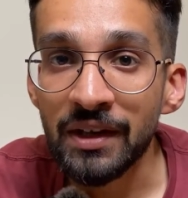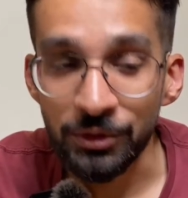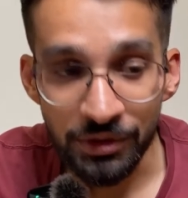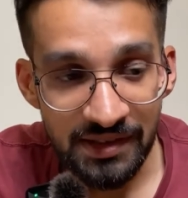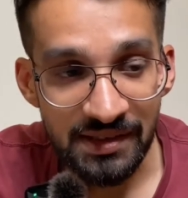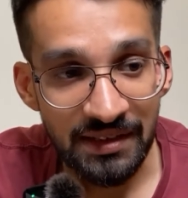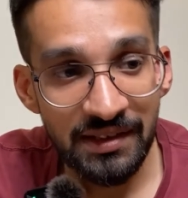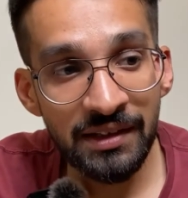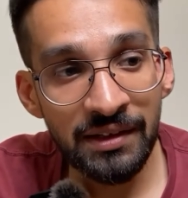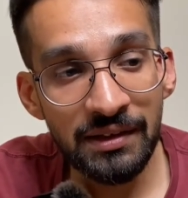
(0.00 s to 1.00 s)
Now, there's
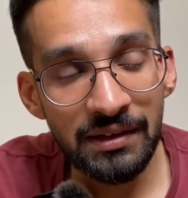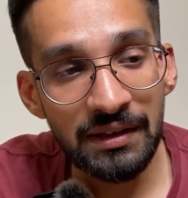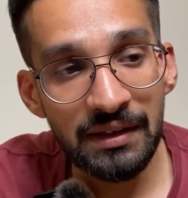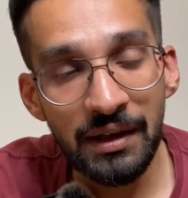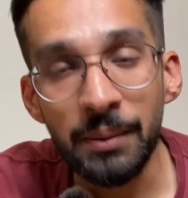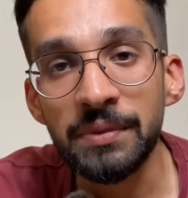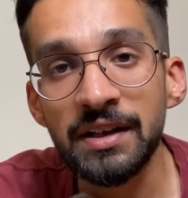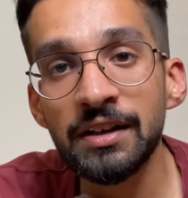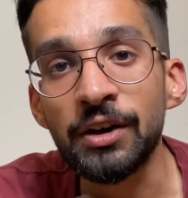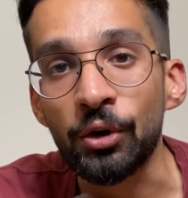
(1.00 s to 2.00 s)
nothing
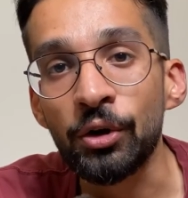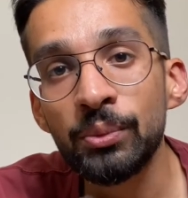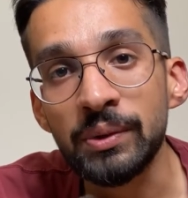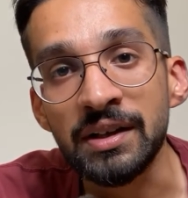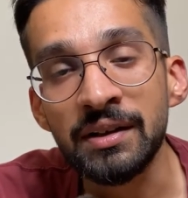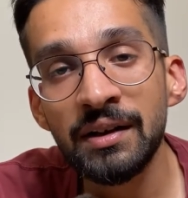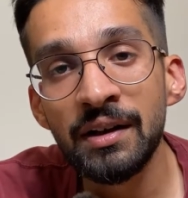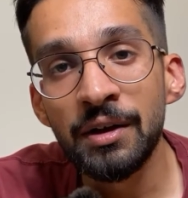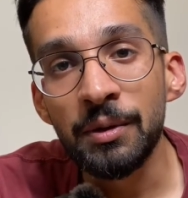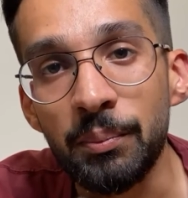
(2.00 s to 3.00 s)
completely wrong with it,
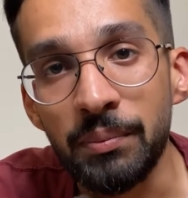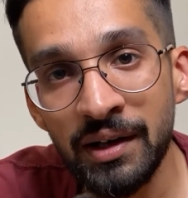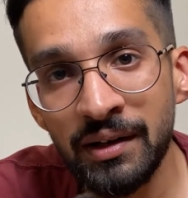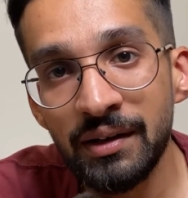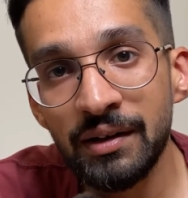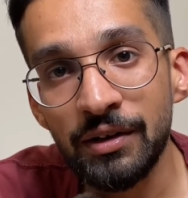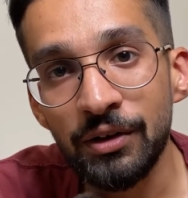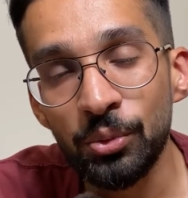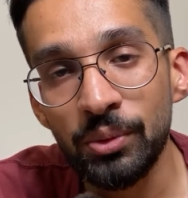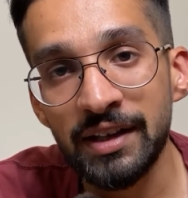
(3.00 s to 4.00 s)
but
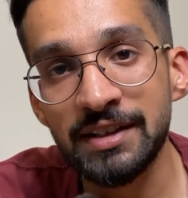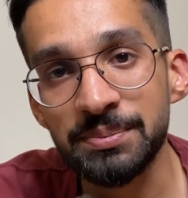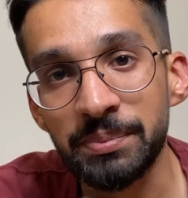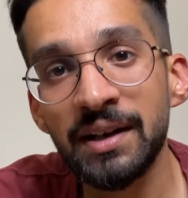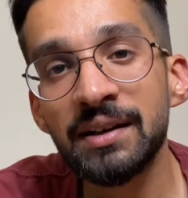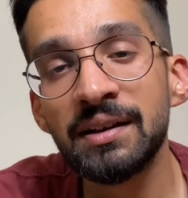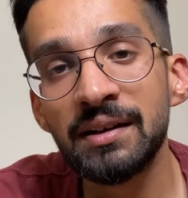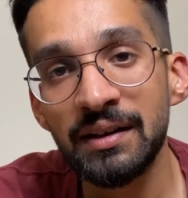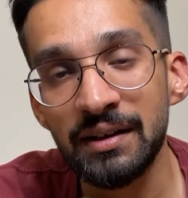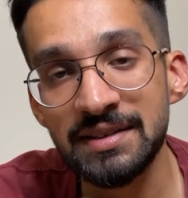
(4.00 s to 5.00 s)
to expect
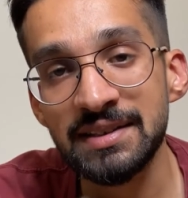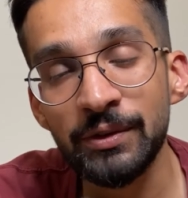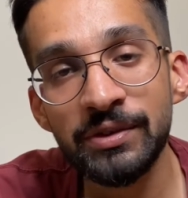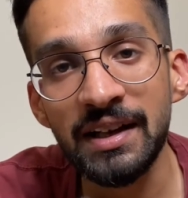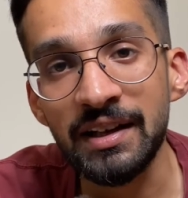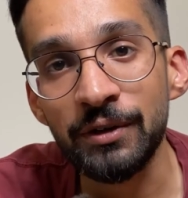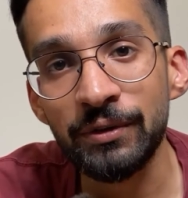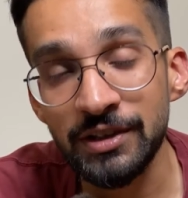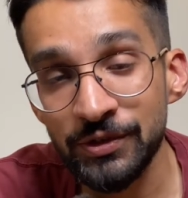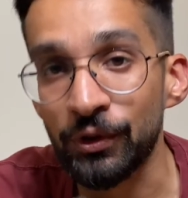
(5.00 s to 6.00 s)
a self
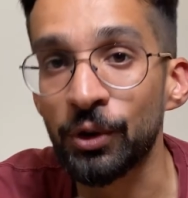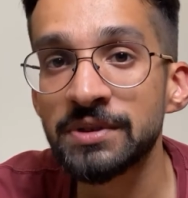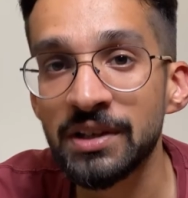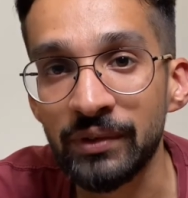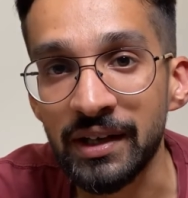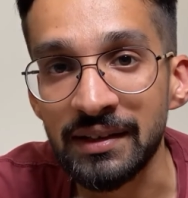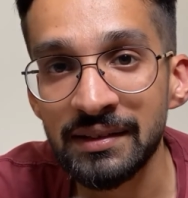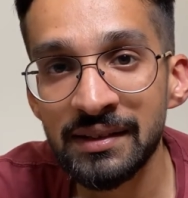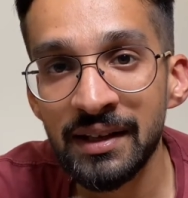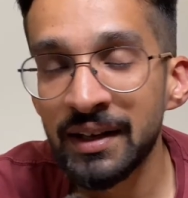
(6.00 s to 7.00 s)
sacrifice from someone
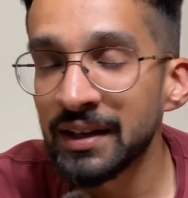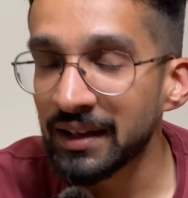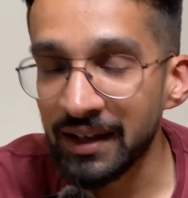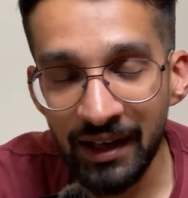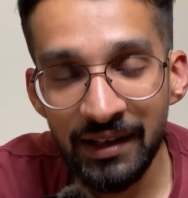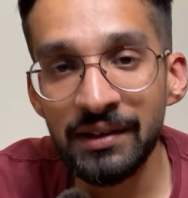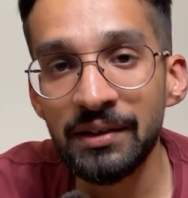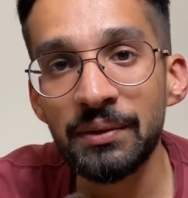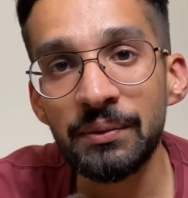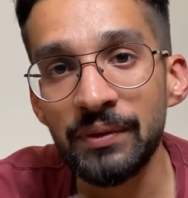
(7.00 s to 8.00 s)
else
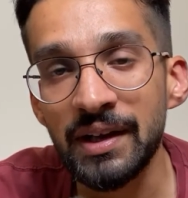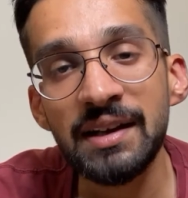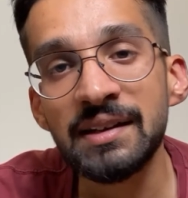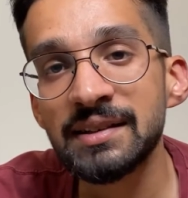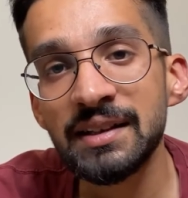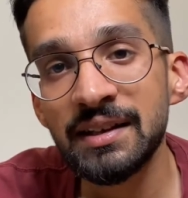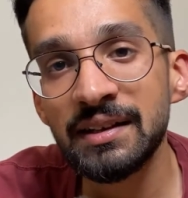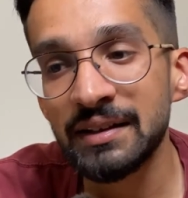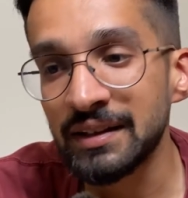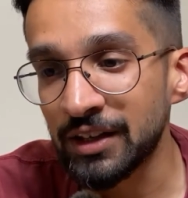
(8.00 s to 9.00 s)
can very
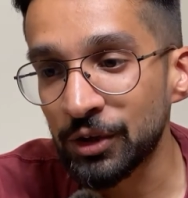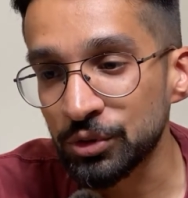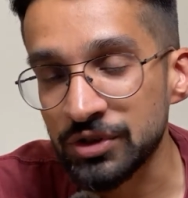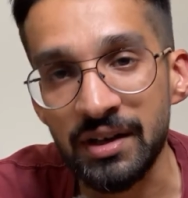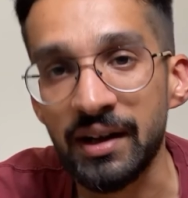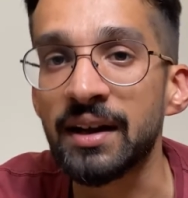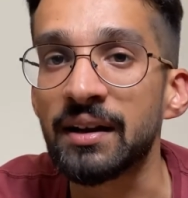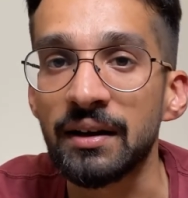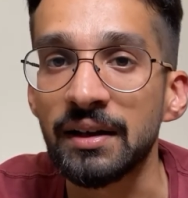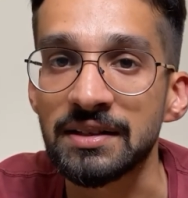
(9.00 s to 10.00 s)
easily lead to
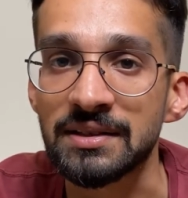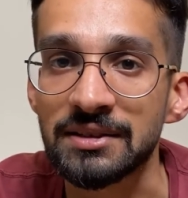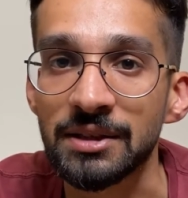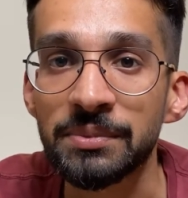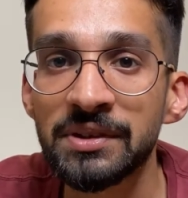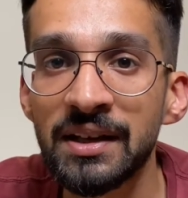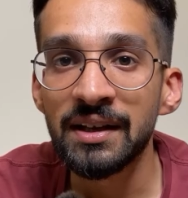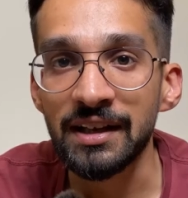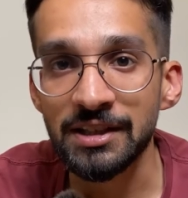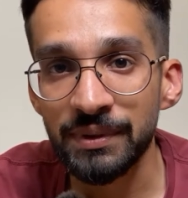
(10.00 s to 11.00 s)
strained relationships,
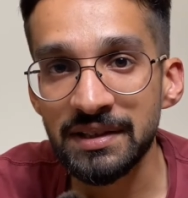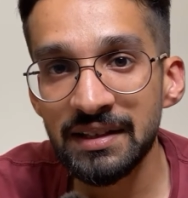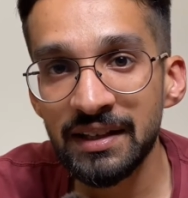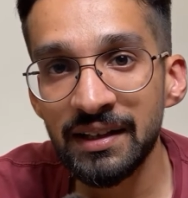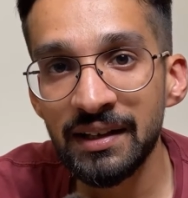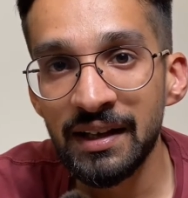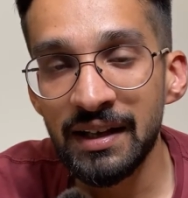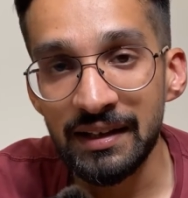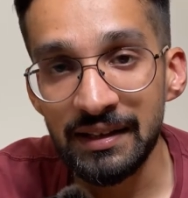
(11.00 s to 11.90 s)
especially